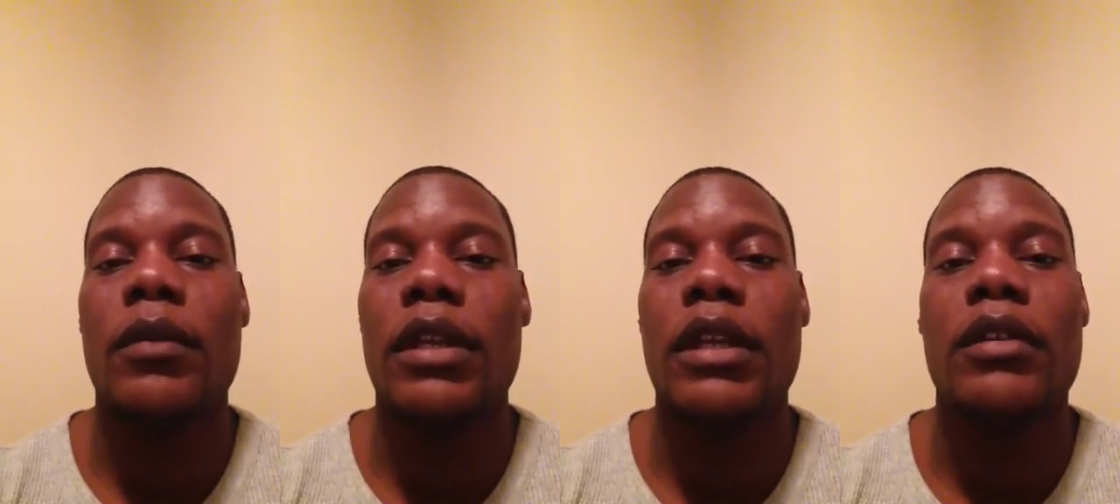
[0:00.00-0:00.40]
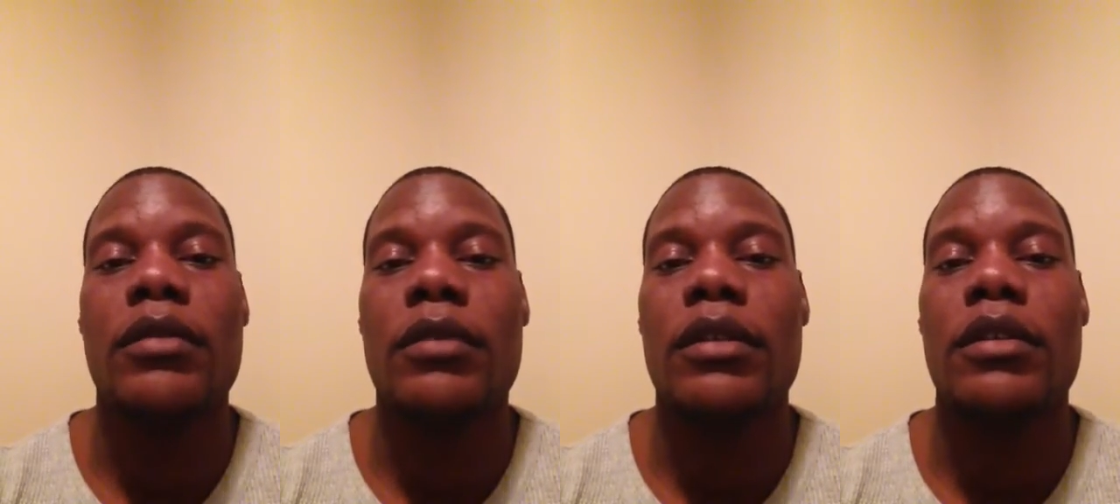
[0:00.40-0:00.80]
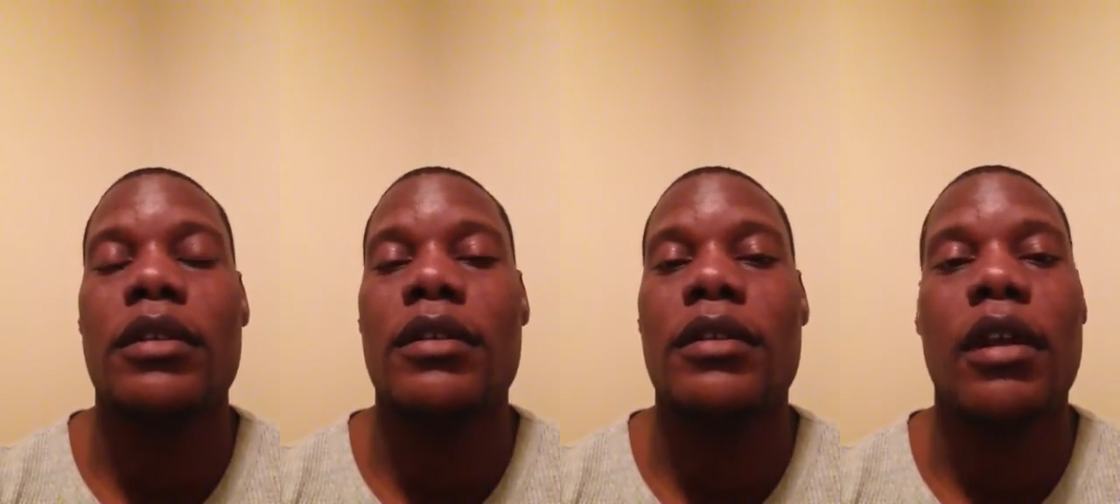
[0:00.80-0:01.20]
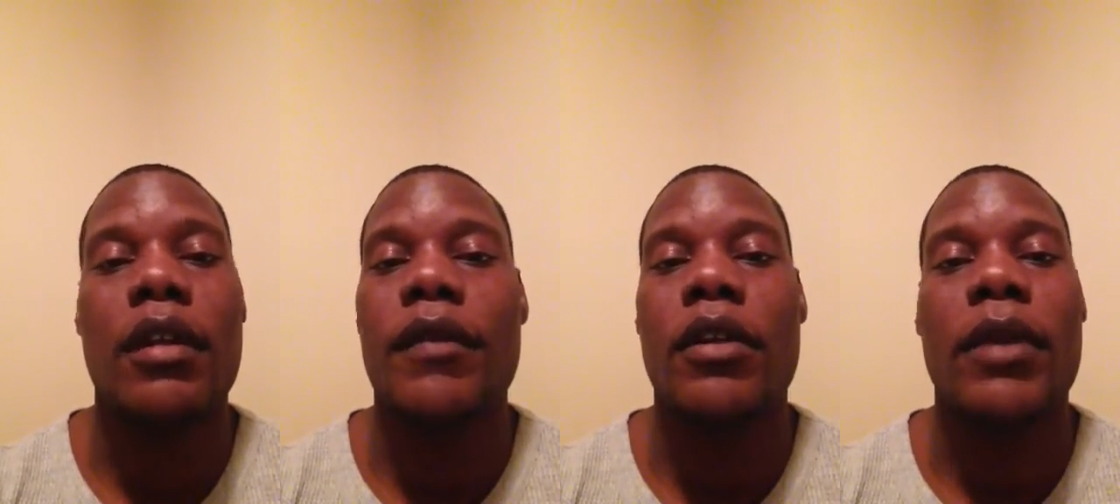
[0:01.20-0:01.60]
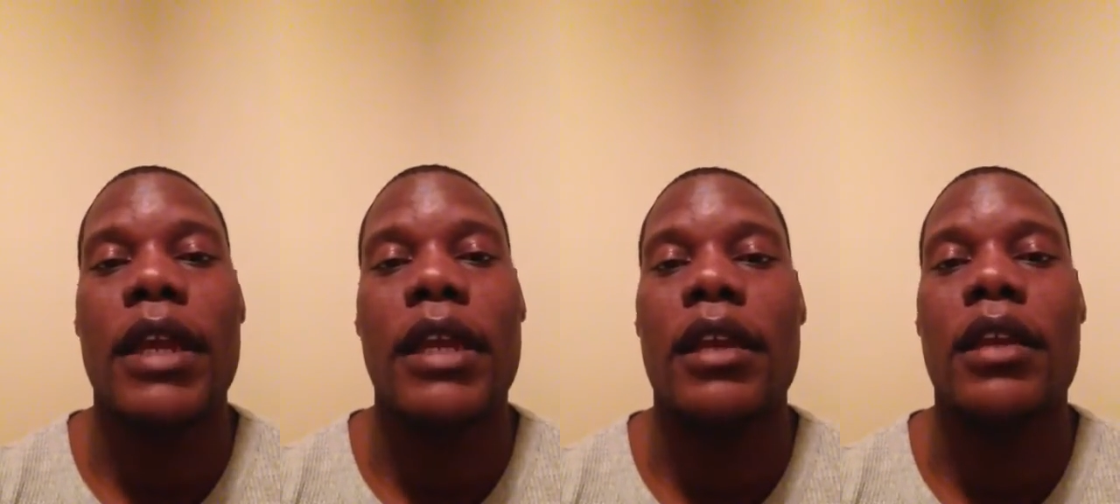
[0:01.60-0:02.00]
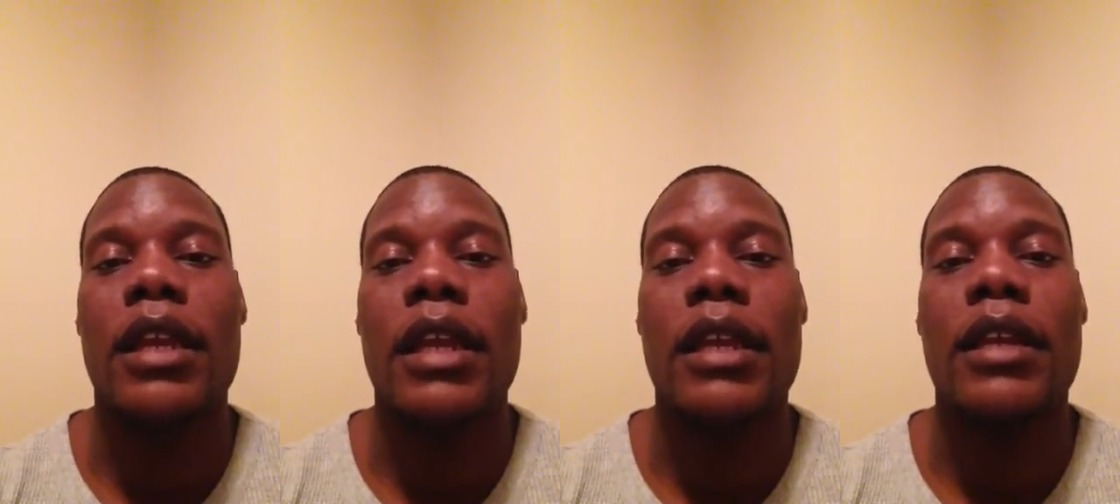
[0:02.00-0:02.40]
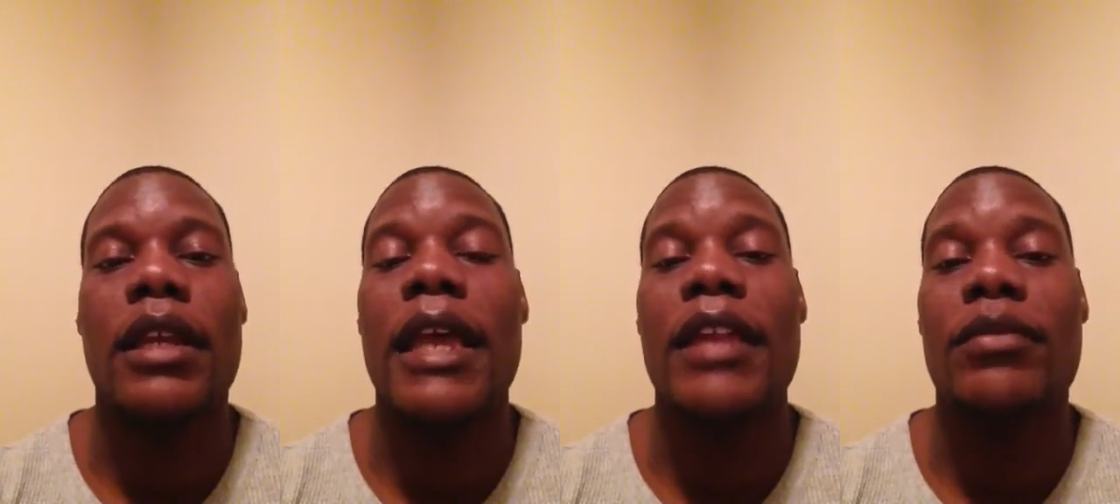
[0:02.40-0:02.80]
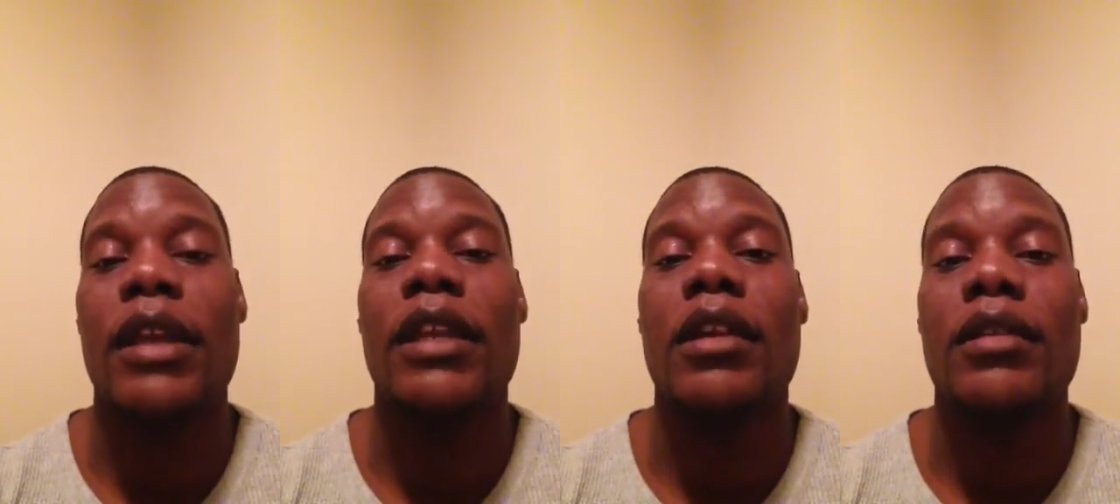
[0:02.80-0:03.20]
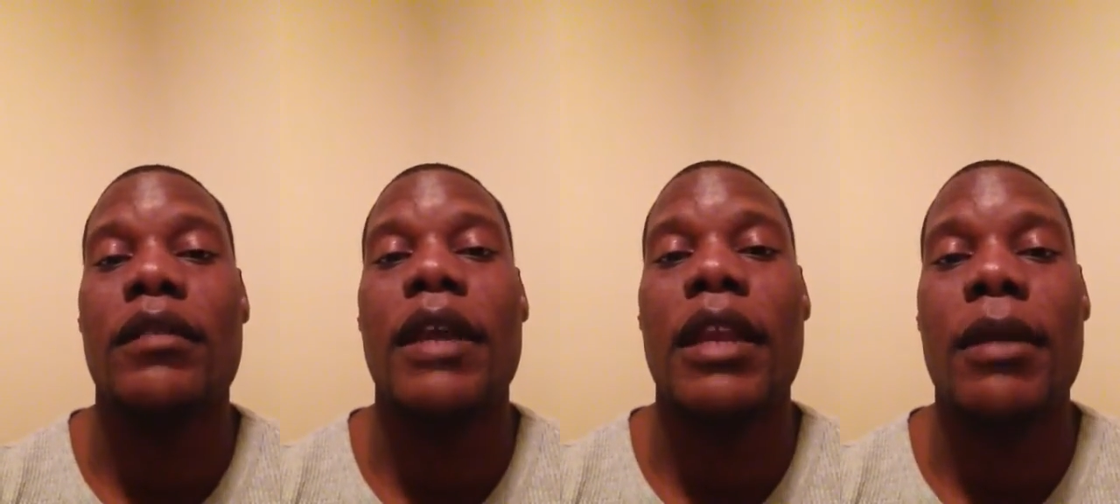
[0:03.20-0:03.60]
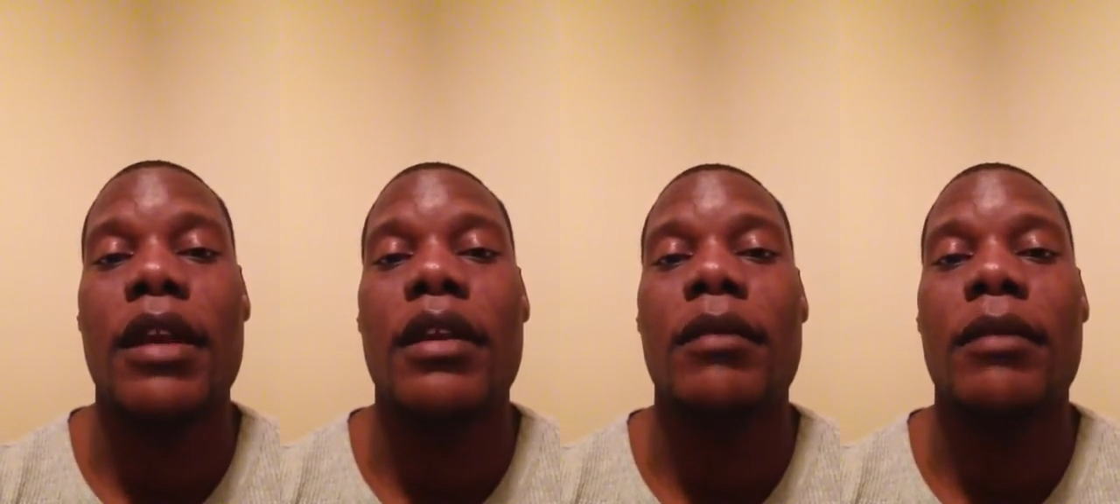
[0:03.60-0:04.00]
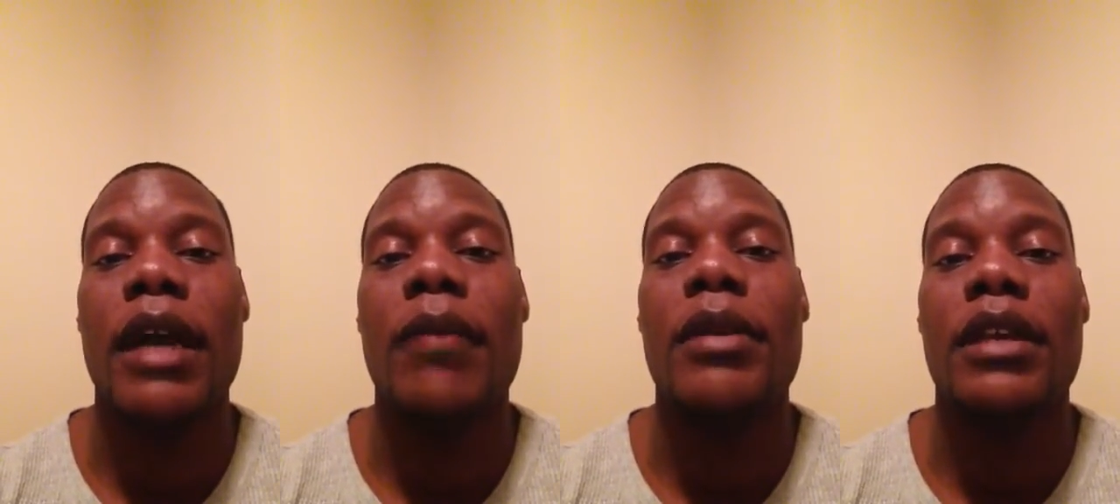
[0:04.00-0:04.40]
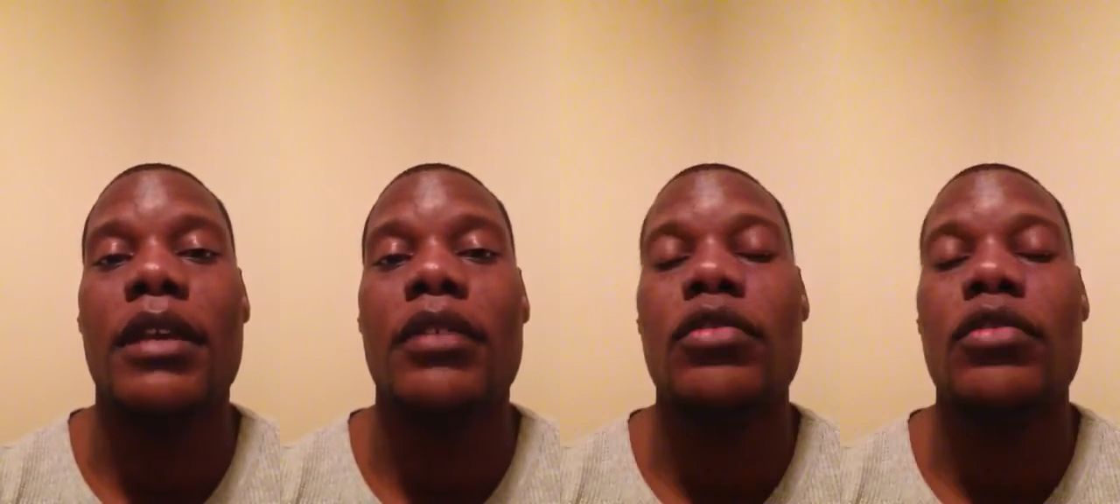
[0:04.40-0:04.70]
Willie Nelson was a sucker for the right hand tonight, and that's why he lost the fight, in my opinion.